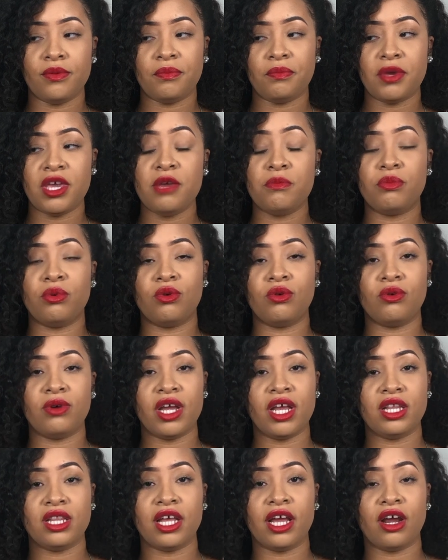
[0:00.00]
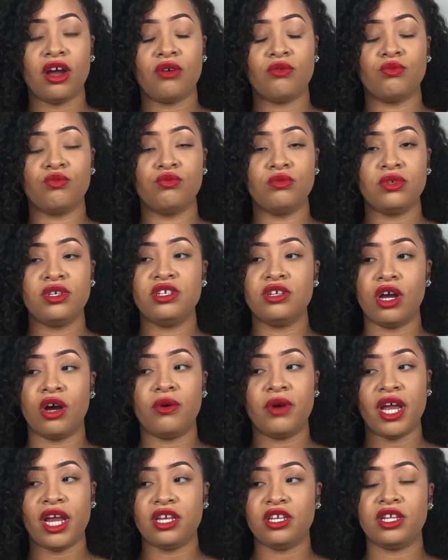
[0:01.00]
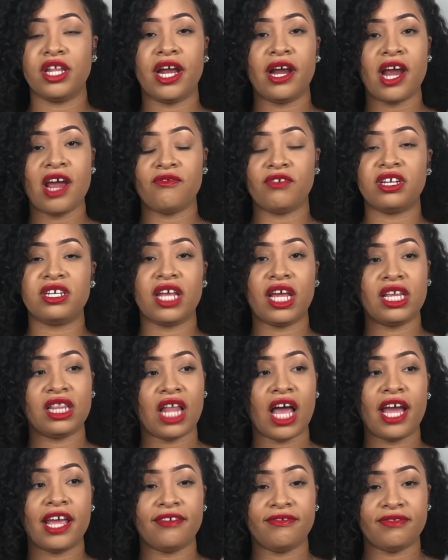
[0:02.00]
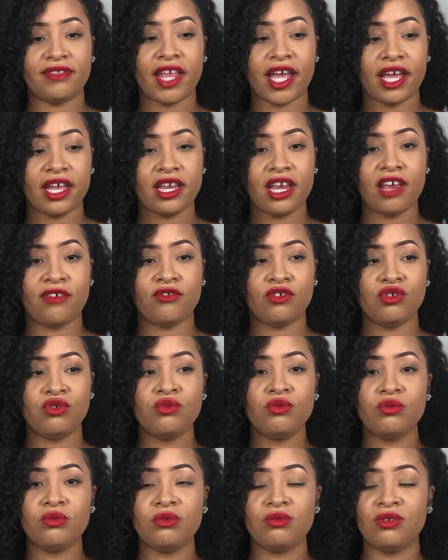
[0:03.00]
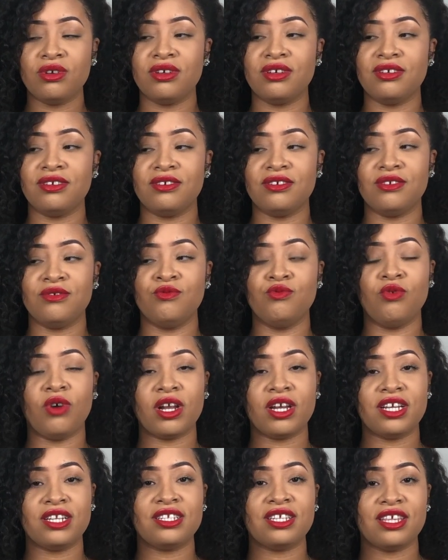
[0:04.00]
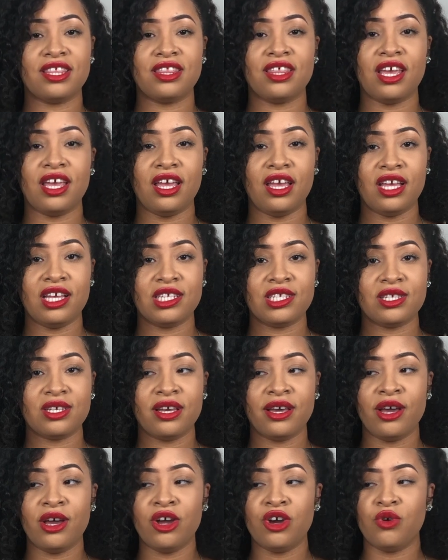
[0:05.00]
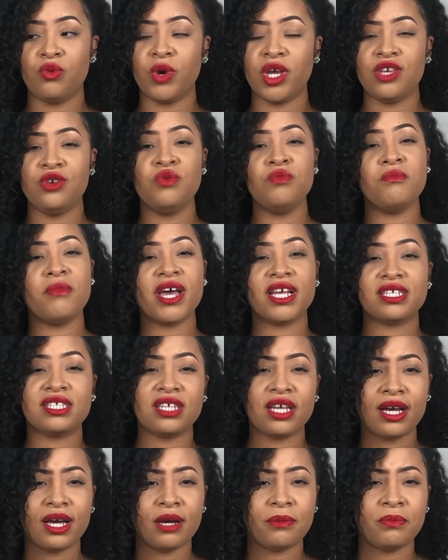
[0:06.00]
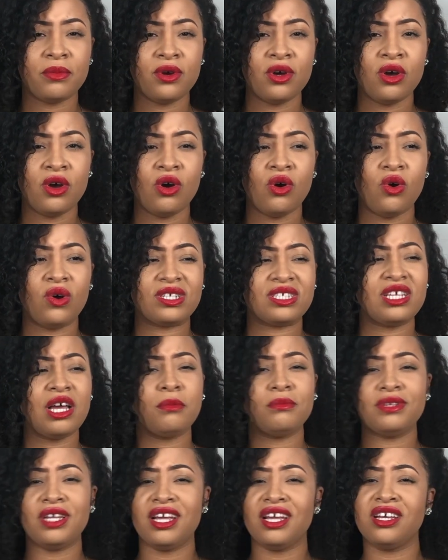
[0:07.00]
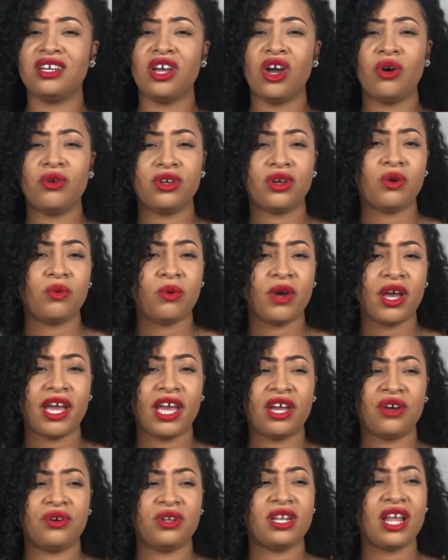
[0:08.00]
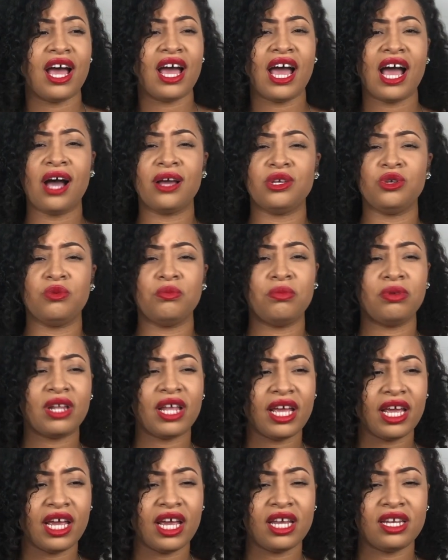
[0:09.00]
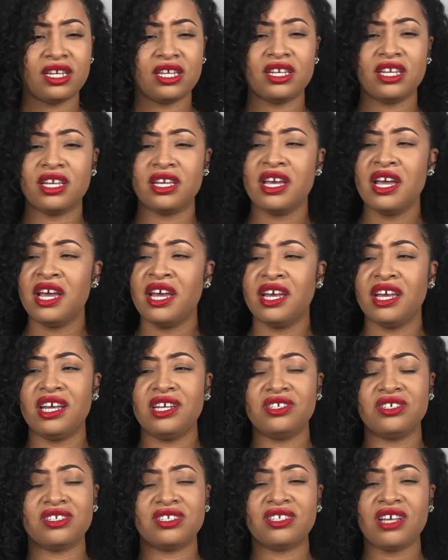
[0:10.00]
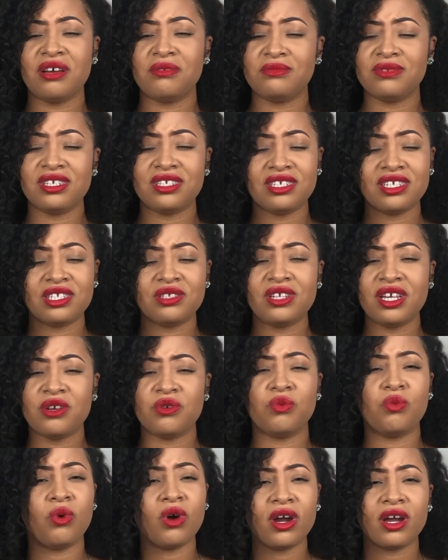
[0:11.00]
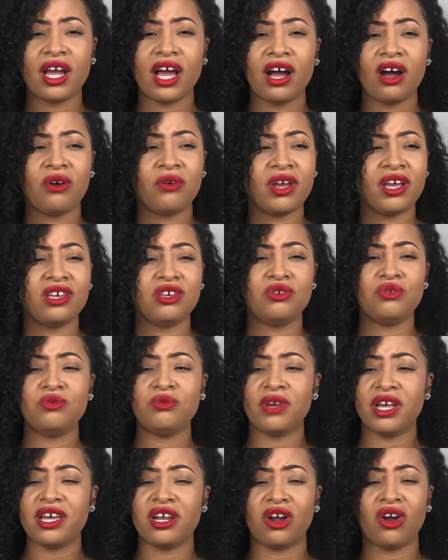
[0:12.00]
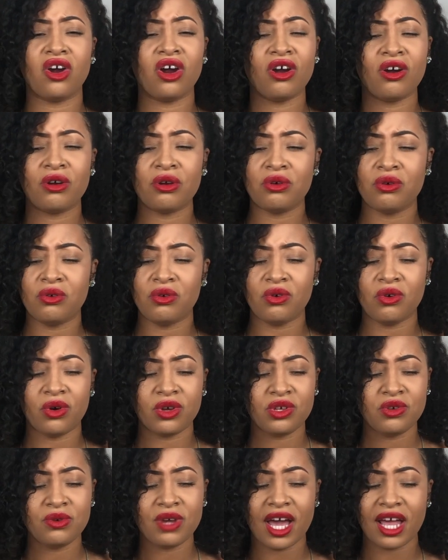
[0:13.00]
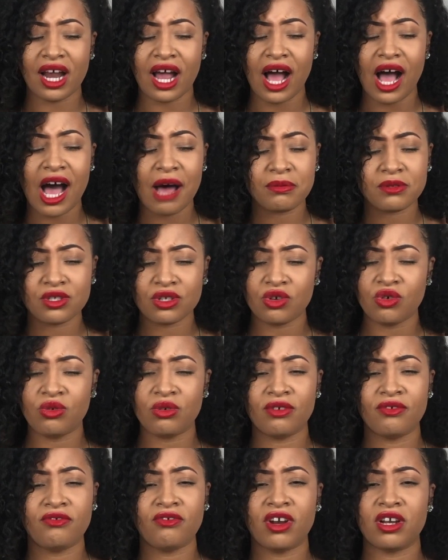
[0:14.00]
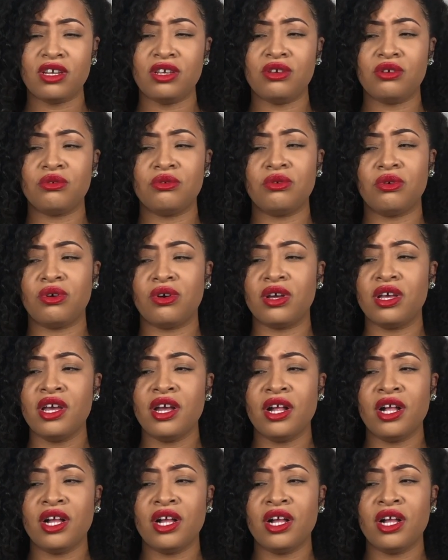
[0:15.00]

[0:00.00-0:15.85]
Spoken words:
people in their, in their everyday life, that if you run into things where you mess up, or something didn't go your way, or not how you planned, and it just didn't work out, and you hit a hurdle, or you got an obstacle in front of you, or